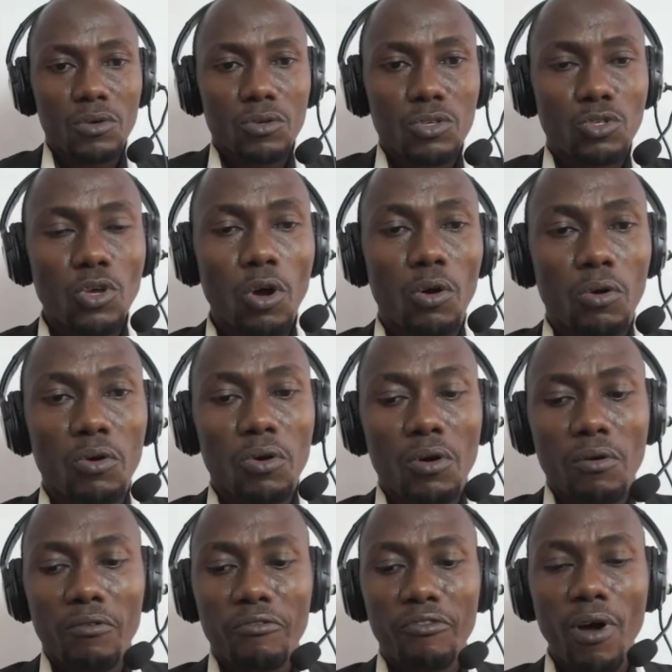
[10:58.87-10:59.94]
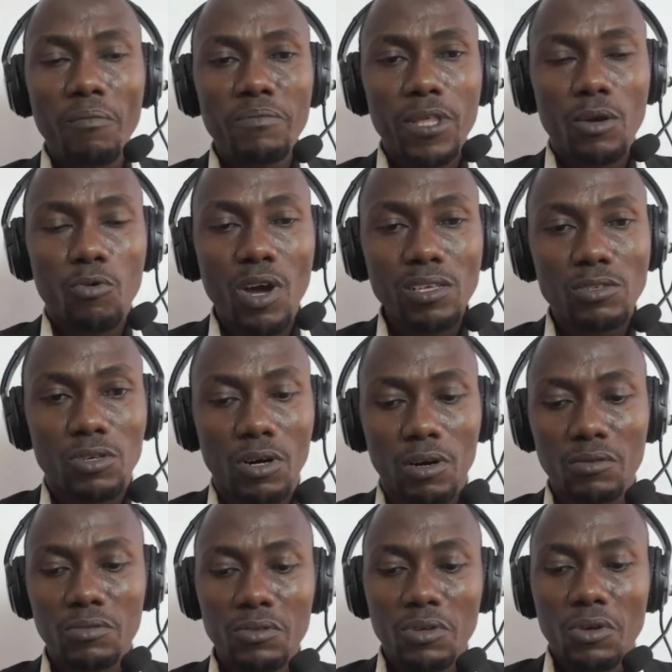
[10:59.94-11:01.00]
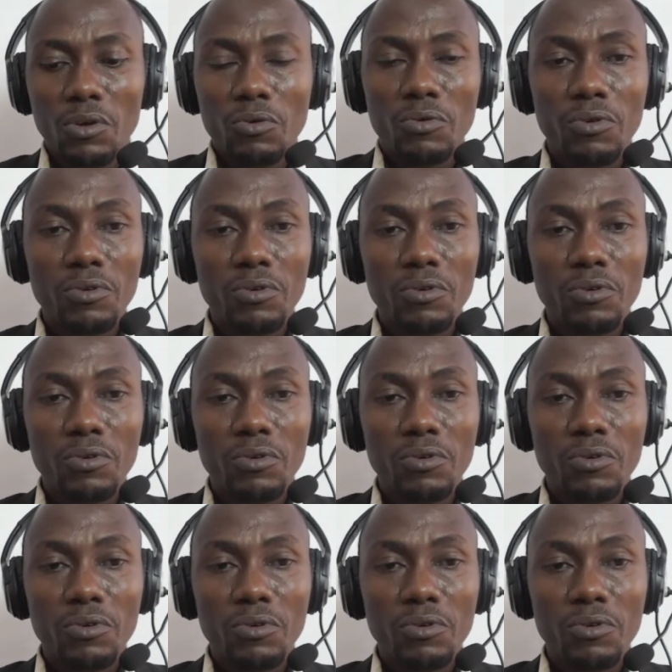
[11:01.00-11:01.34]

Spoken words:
the question, we